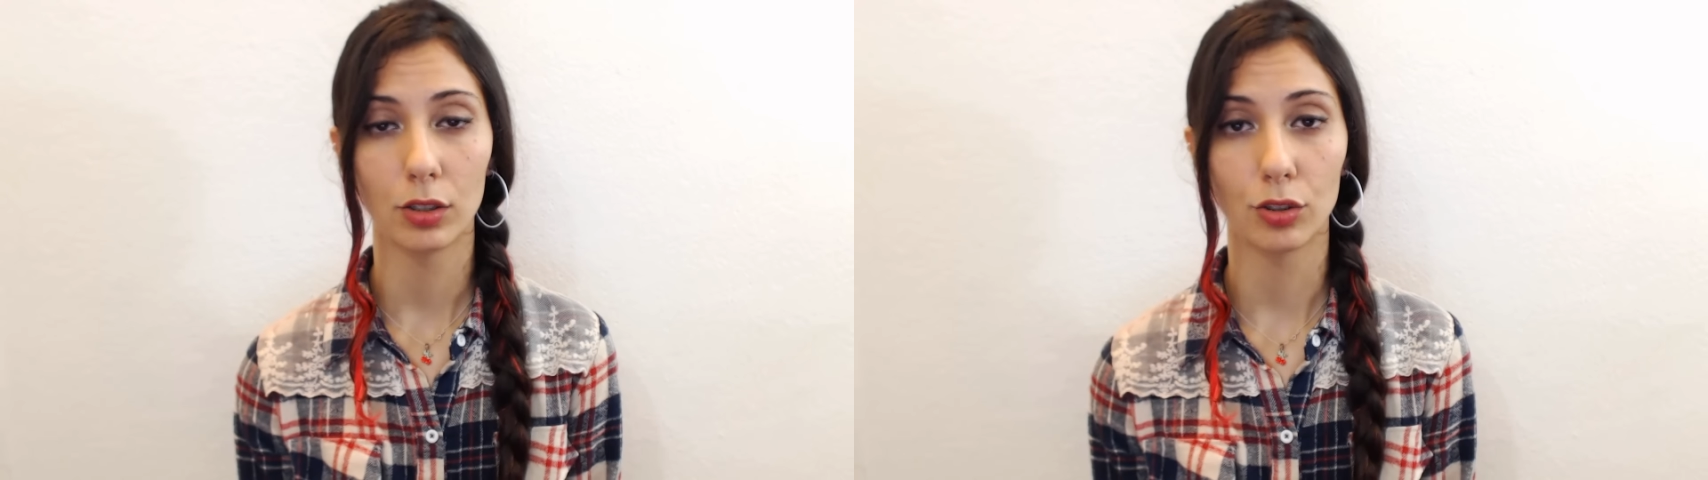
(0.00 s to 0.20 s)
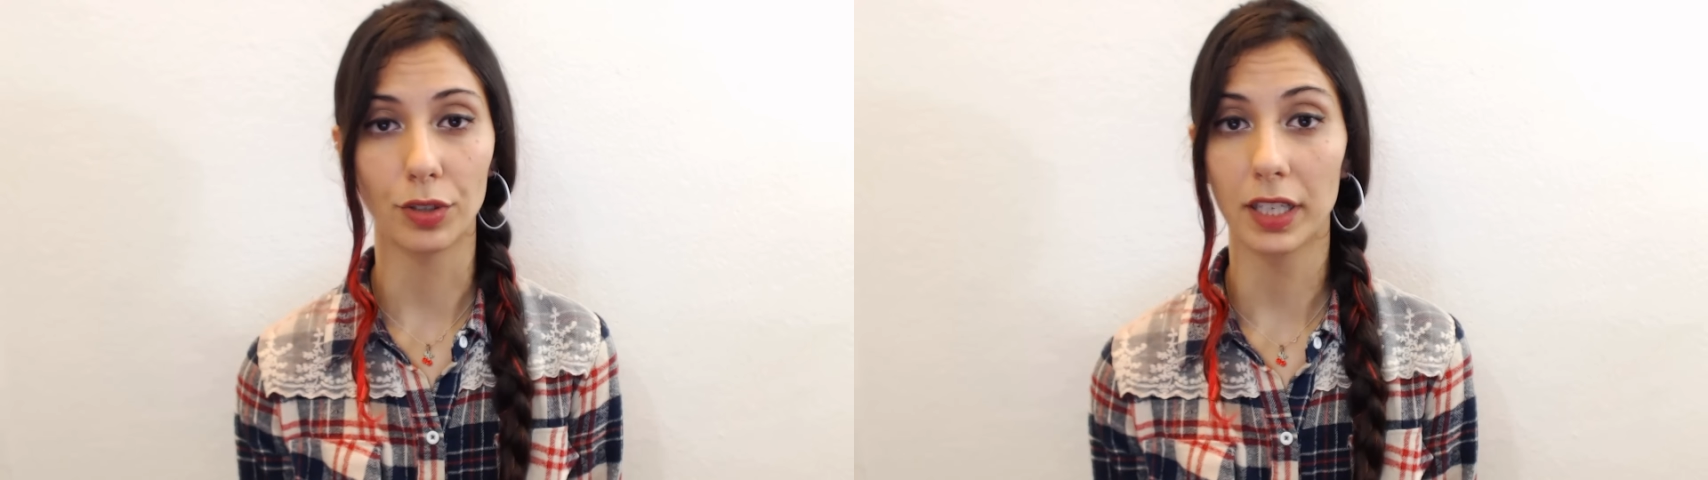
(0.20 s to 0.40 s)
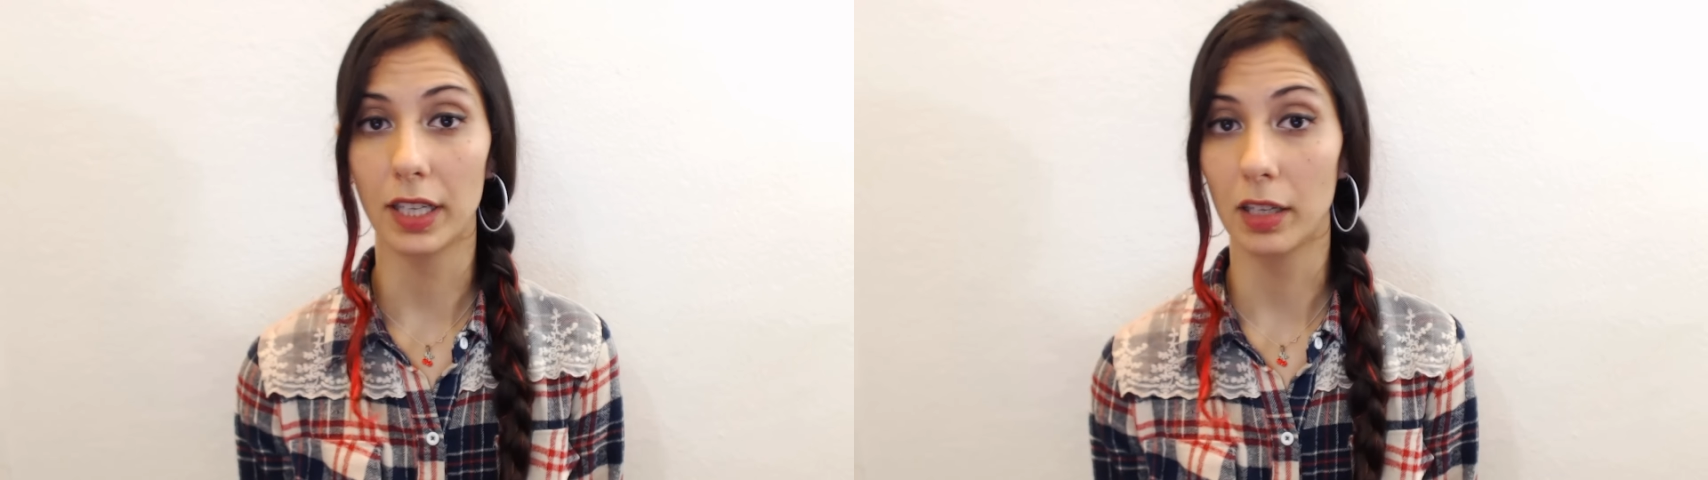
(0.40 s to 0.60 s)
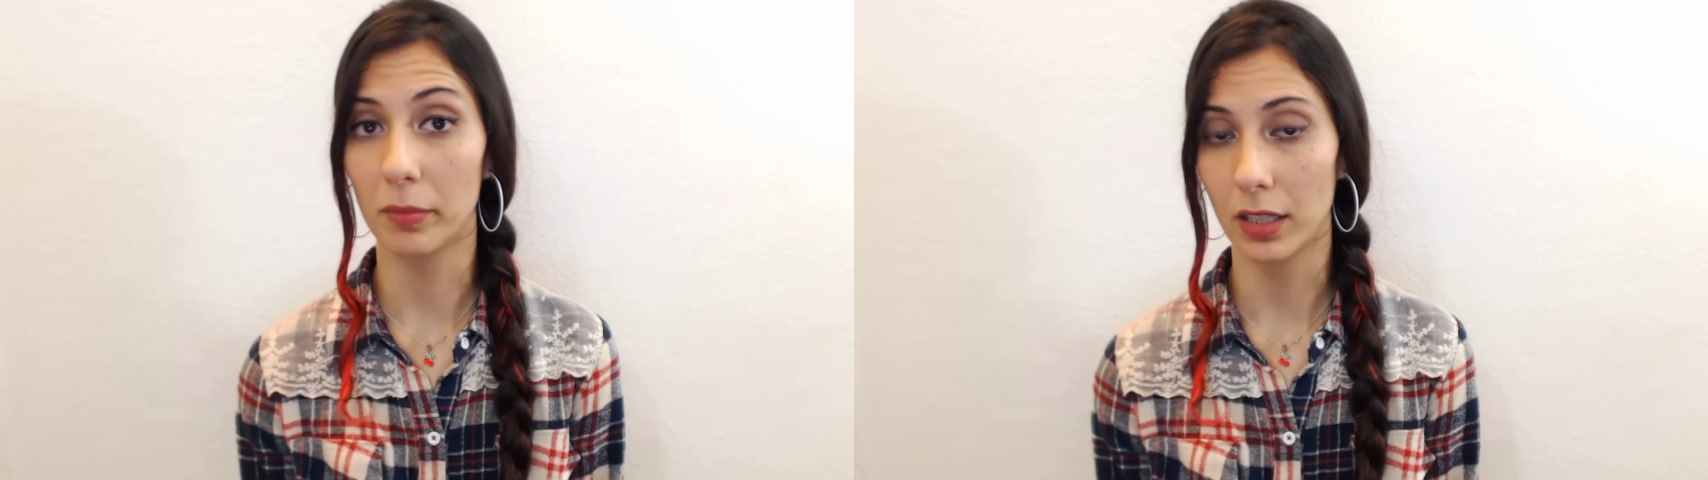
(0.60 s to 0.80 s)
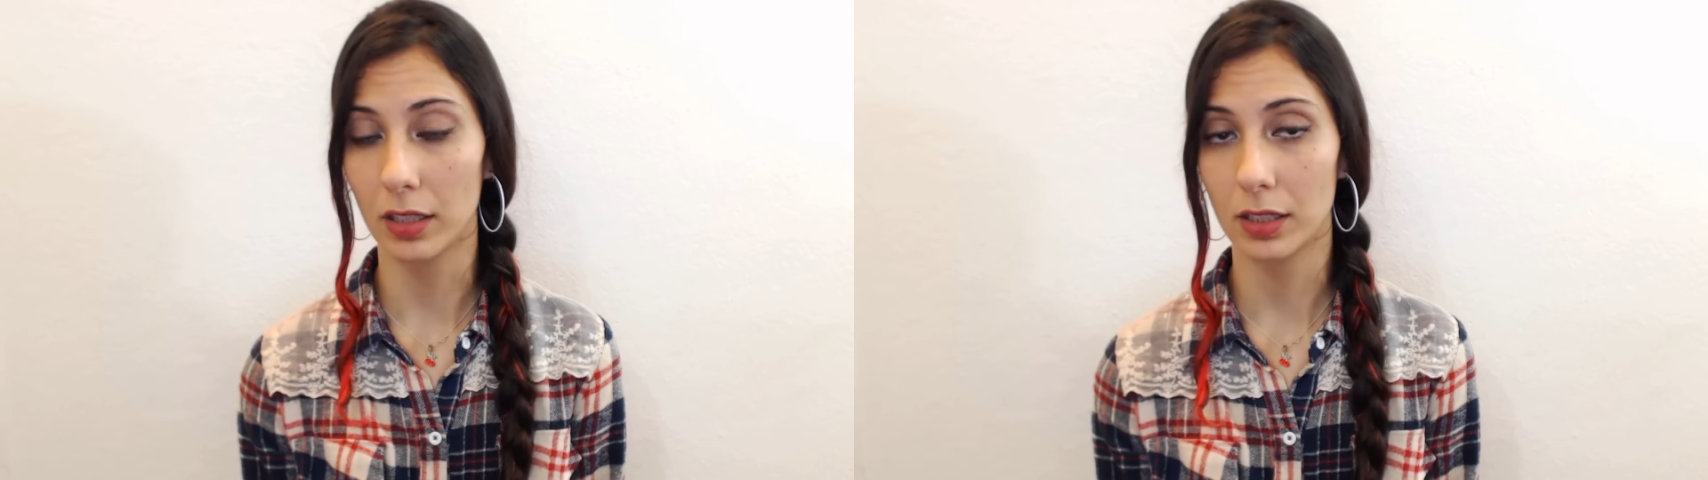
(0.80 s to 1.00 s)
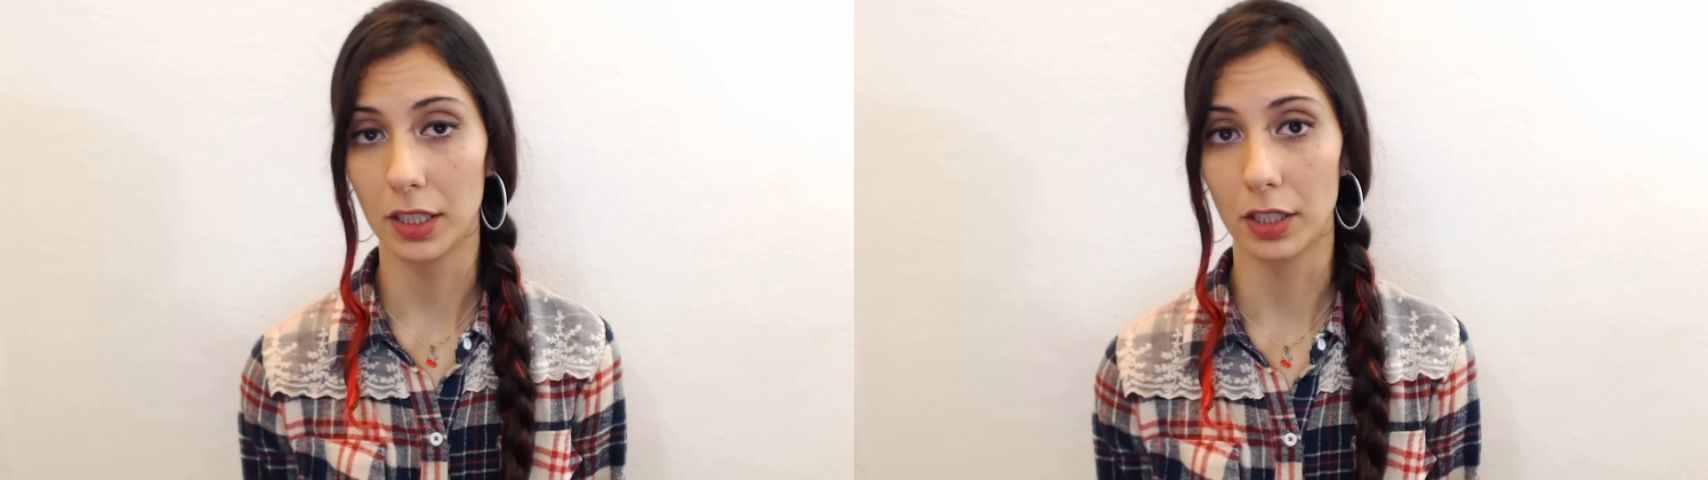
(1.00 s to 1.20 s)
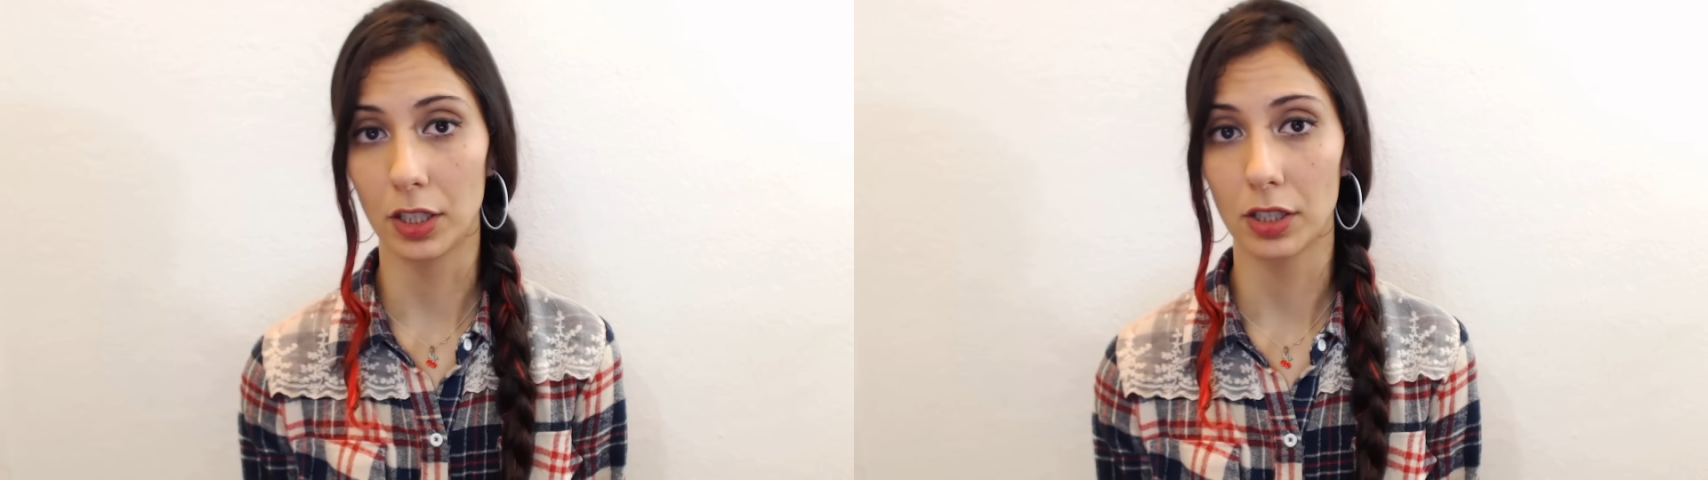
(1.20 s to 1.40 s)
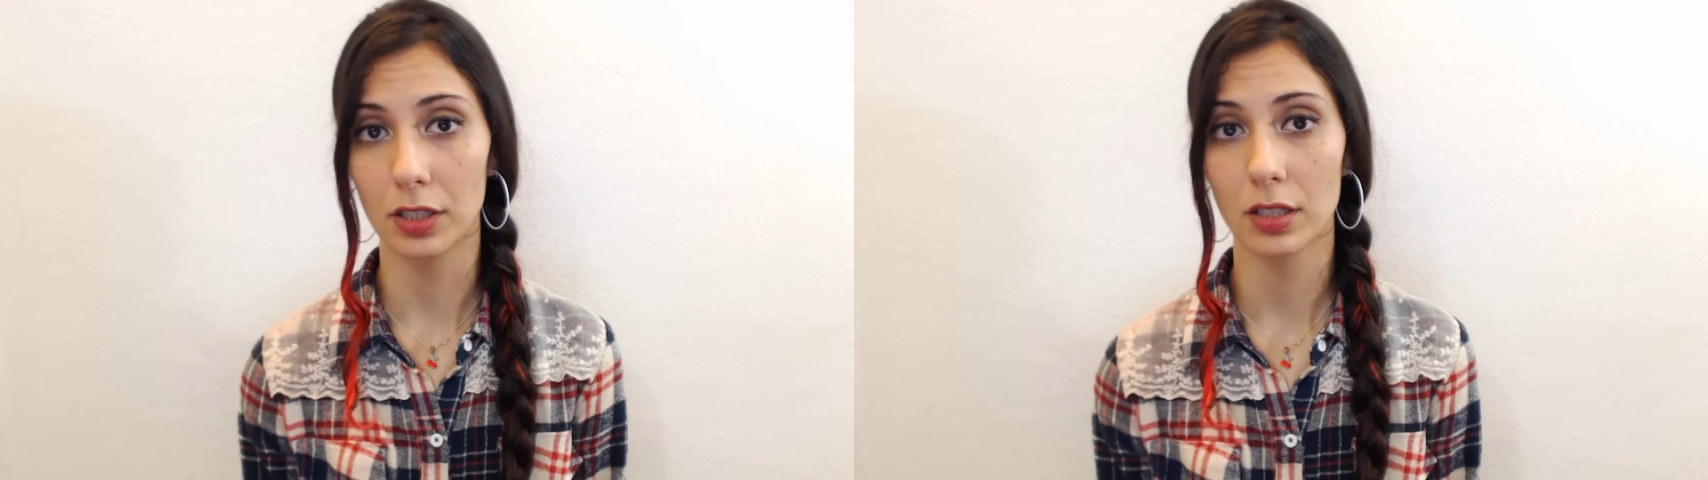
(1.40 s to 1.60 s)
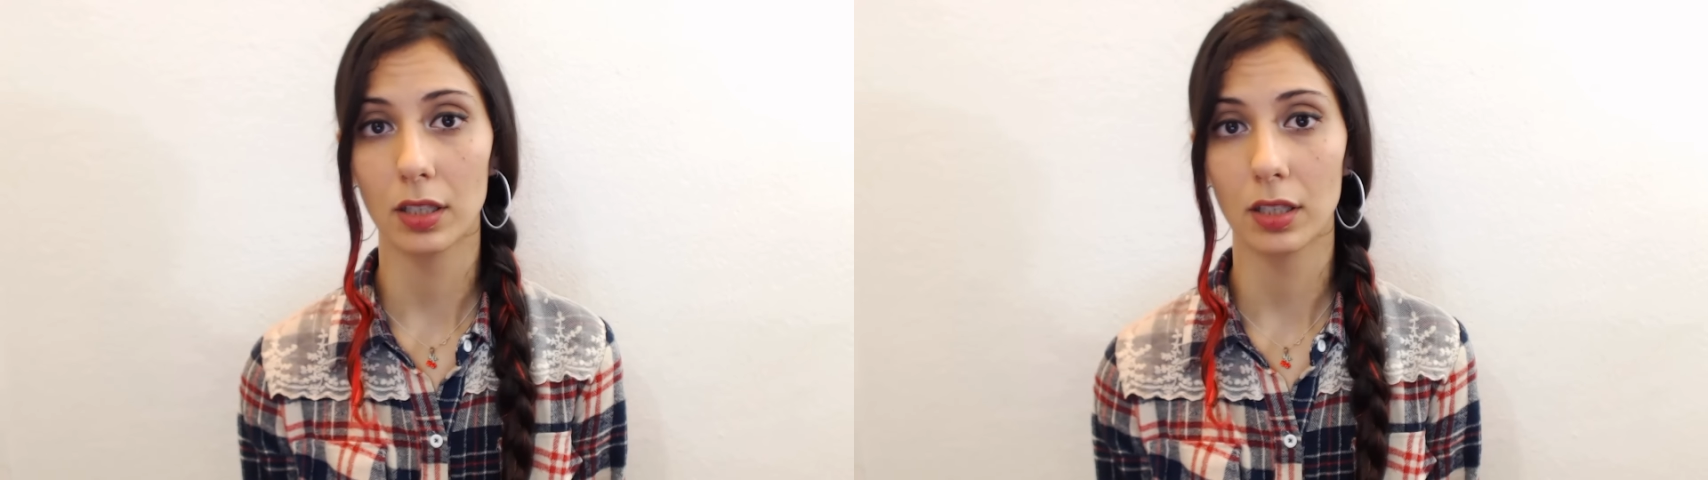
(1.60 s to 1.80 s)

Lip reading: drinking male tears